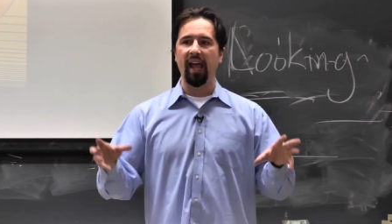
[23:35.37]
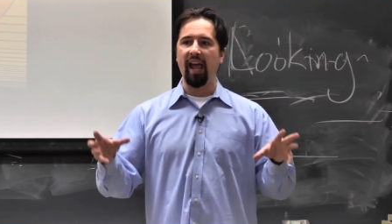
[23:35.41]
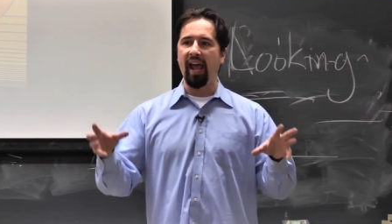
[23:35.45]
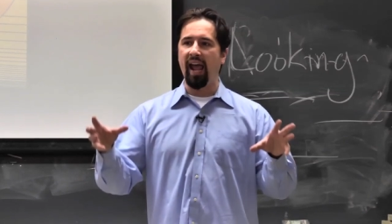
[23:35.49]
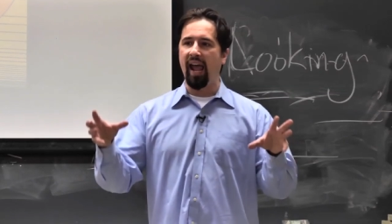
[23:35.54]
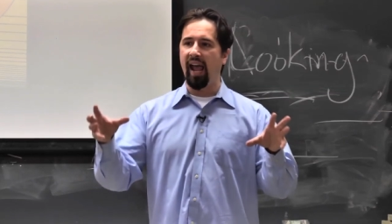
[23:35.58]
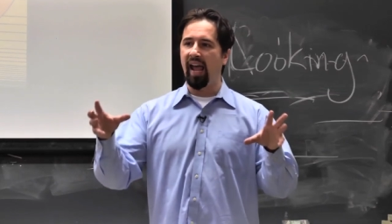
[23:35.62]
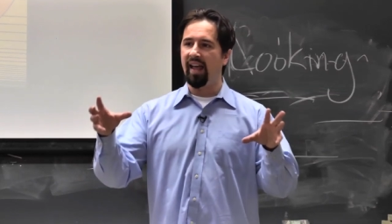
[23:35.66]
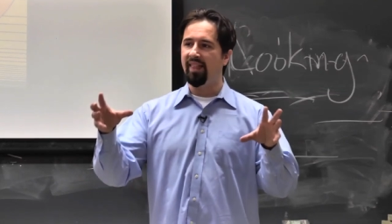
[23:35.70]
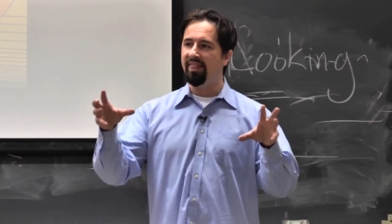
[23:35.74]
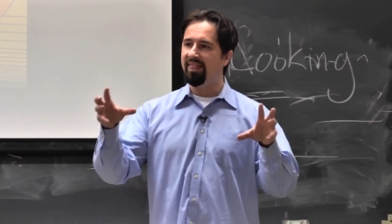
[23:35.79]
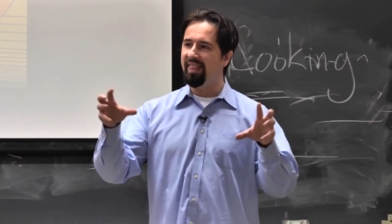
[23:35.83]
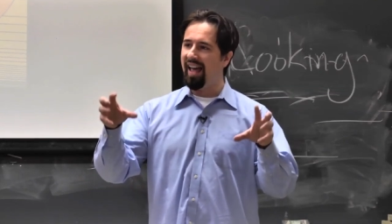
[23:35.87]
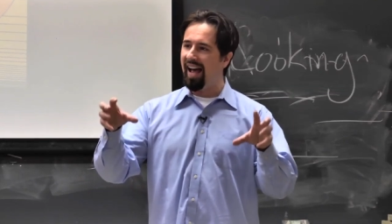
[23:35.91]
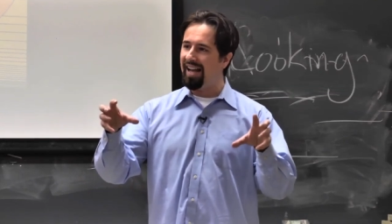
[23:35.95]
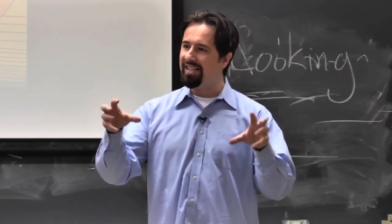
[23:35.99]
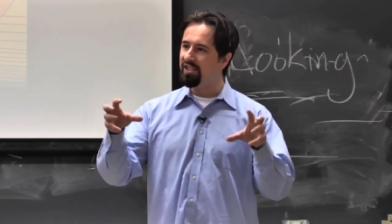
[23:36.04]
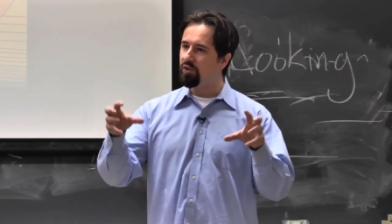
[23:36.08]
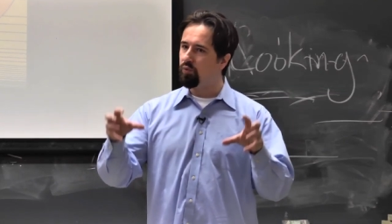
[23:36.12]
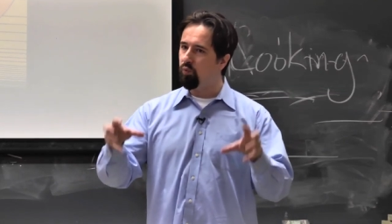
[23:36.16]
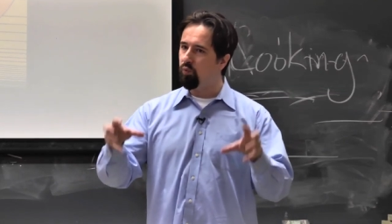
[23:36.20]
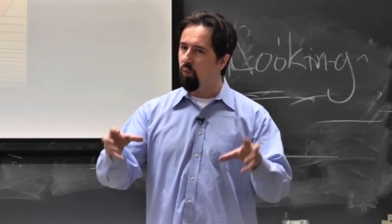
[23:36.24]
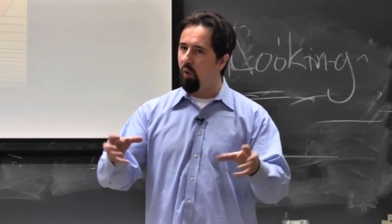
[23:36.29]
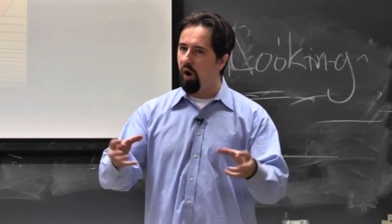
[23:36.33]
And
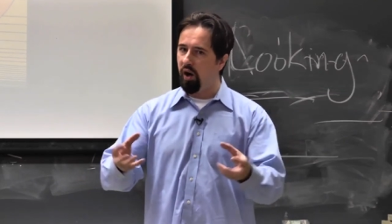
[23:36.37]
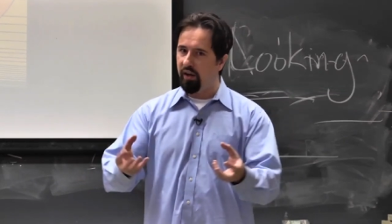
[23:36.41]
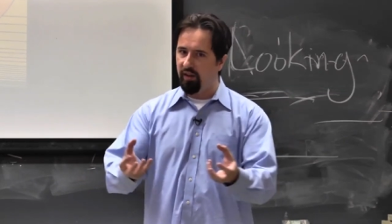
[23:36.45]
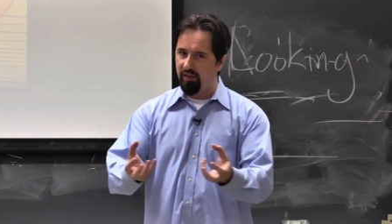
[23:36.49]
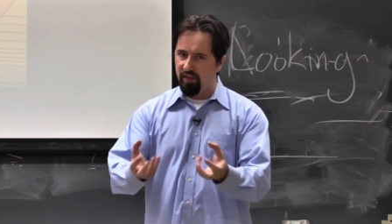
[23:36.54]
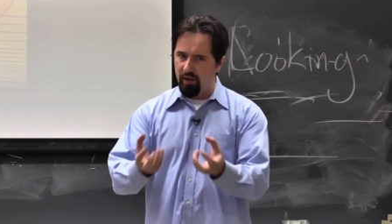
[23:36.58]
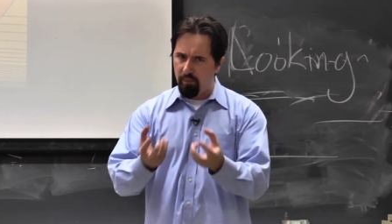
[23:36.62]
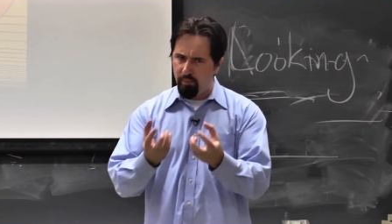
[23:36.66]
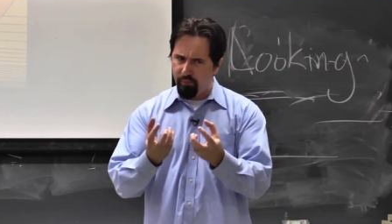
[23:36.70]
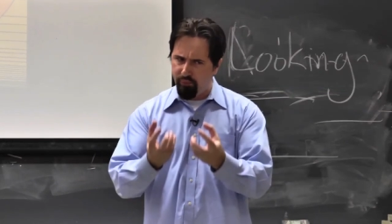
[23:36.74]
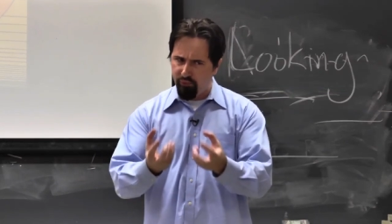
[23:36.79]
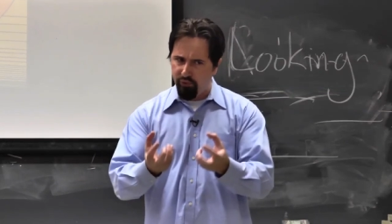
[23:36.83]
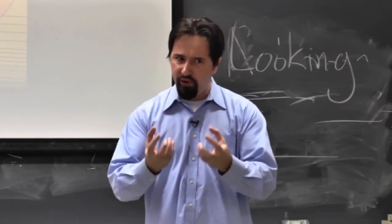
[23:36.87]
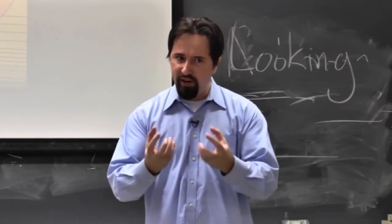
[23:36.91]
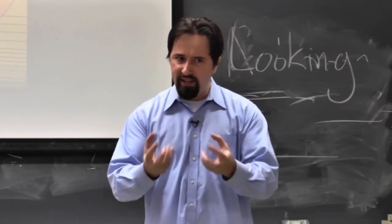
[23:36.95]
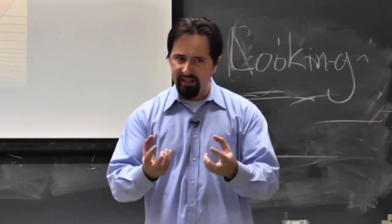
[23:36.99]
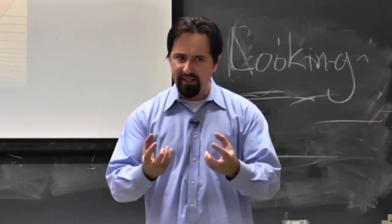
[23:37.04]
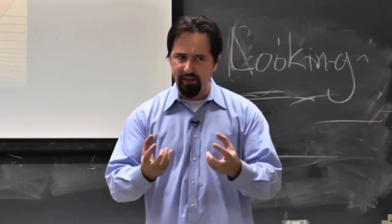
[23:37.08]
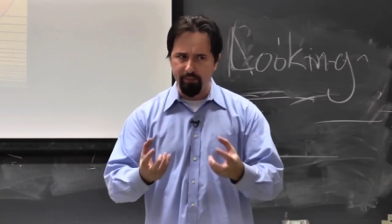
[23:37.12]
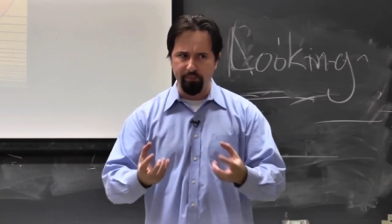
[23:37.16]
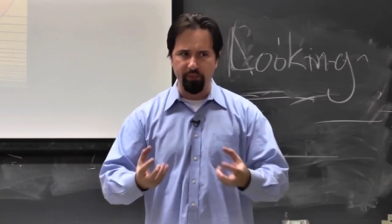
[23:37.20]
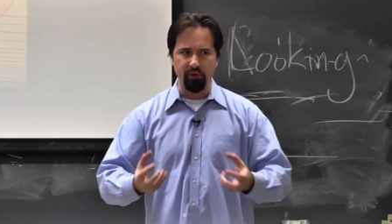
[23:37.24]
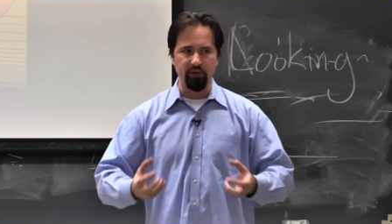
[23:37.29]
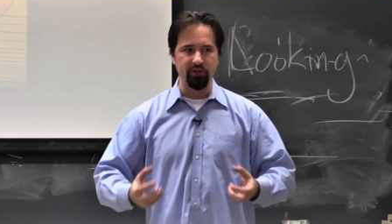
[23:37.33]
that's one of the
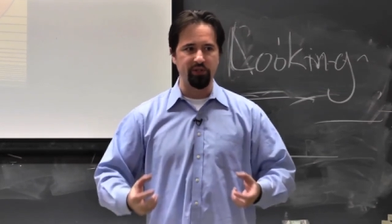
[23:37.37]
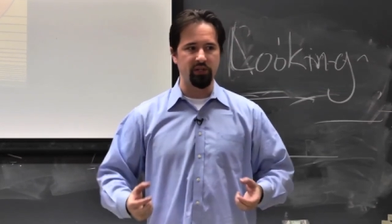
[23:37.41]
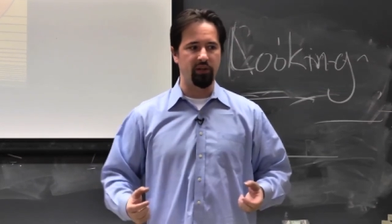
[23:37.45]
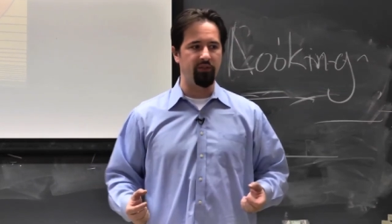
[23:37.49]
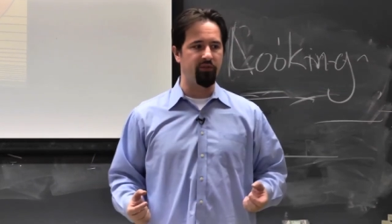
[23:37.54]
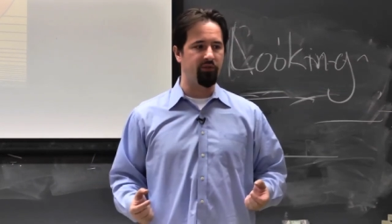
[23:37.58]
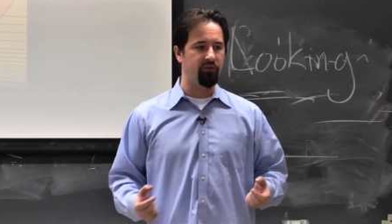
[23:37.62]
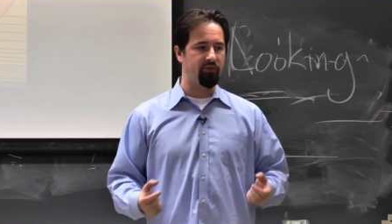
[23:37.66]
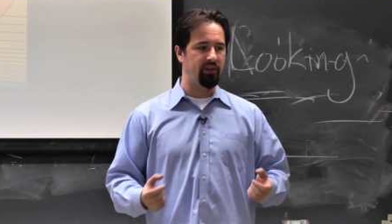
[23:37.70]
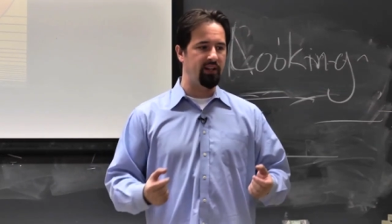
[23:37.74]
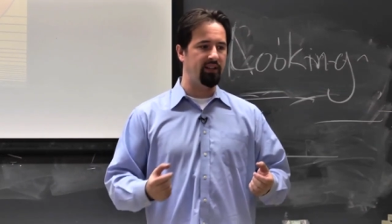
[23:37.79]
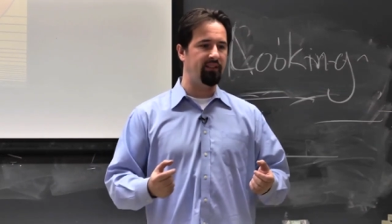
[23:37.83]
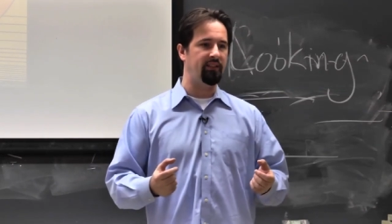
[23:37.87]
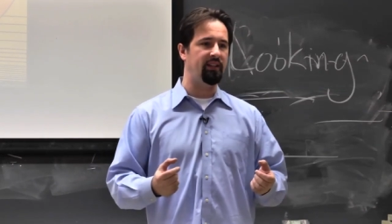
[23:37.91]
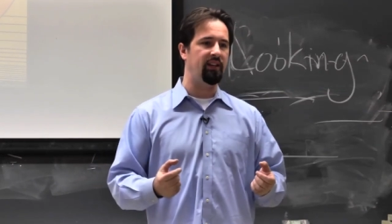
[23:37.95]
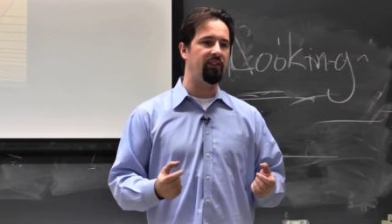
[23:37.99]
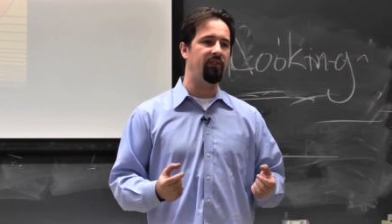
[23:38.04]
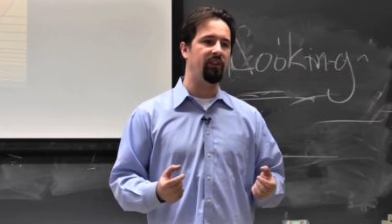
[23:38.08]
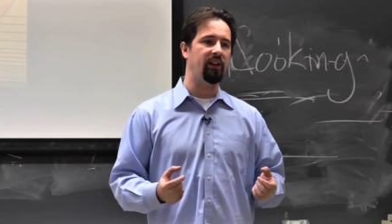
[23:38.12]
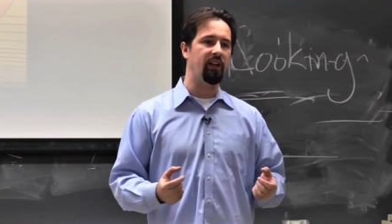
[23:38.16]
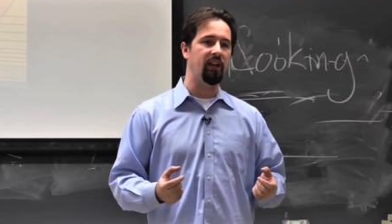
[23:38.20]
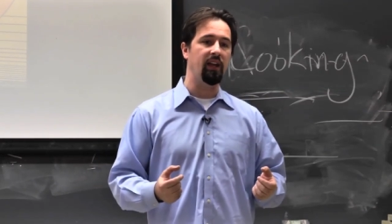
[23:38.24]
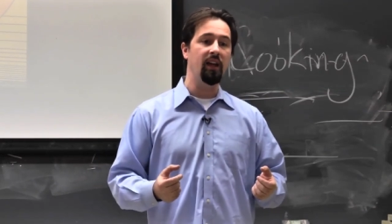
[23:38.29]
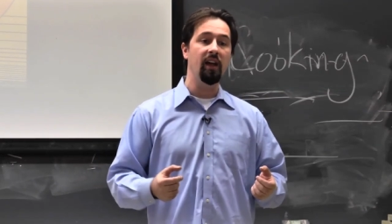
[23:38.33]
principles of
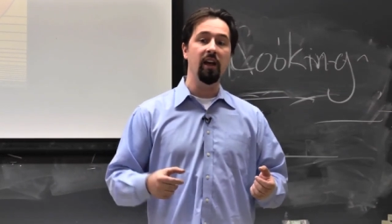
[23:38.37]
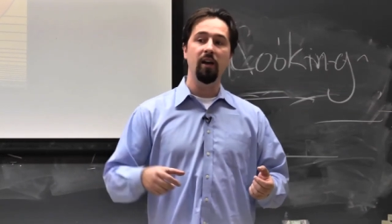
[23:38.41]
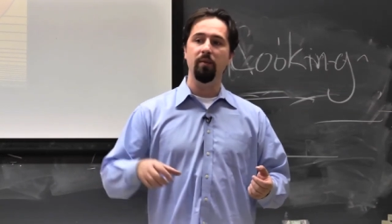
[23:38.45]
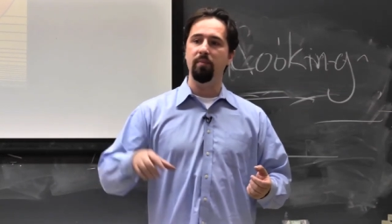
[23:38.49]
creativity